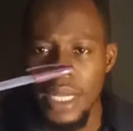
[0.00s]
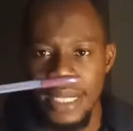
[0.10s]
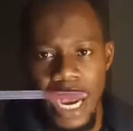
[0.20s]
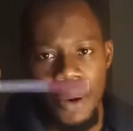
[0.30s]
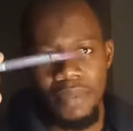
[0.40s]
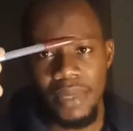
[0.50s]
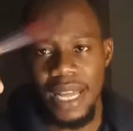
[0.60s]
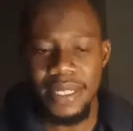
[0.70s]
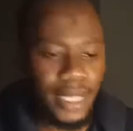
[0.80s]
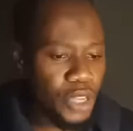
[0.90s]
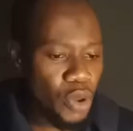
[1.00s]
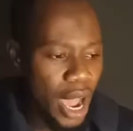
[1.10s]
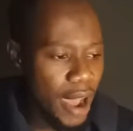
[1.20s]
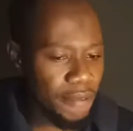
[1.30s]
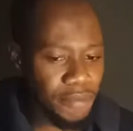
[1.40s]
Now, let's say you
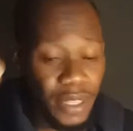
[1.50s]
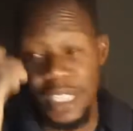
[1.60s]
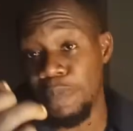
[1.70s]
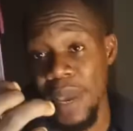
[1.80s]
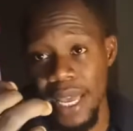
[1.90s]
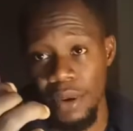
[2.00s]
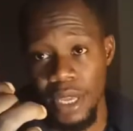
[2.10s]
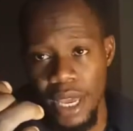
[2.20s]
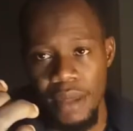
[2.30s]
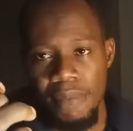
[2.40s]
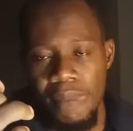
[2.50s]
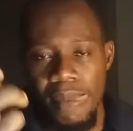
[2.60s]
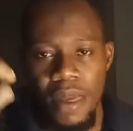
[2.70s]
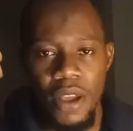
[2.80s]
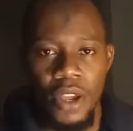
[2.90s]
have this pen, okay?
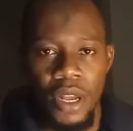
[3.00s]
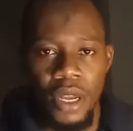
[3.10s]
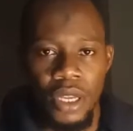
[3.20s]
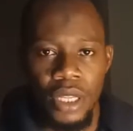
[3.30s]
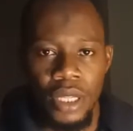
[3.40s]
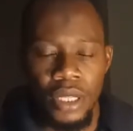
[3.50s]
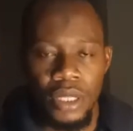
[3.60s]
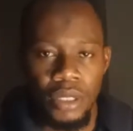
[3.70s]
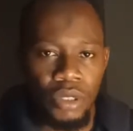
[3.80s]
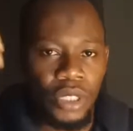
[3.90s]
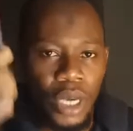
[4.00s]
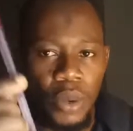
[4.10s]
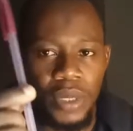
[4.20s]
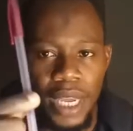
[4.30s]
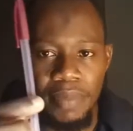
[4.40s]
You
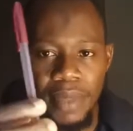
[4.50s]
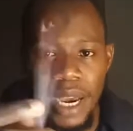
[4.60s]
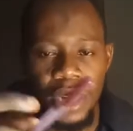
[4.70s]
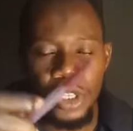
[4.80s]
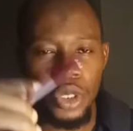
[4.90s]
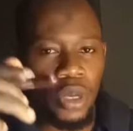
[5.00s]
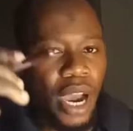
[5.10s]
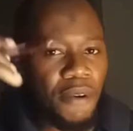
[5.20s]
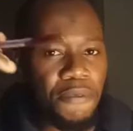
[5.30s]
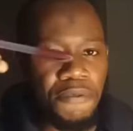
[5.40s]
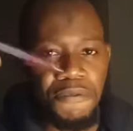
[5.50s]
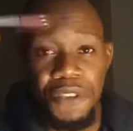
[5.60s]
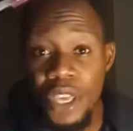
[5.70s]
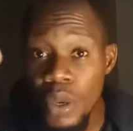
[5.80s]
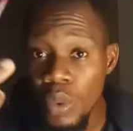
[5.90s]
tell them that you have
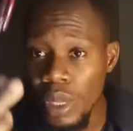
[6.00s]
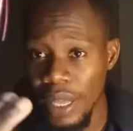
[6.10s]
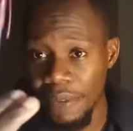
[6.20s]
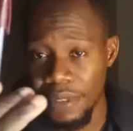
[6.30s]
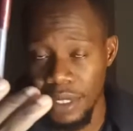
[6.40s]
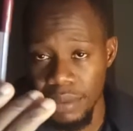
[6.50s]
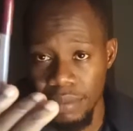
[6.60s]
few left,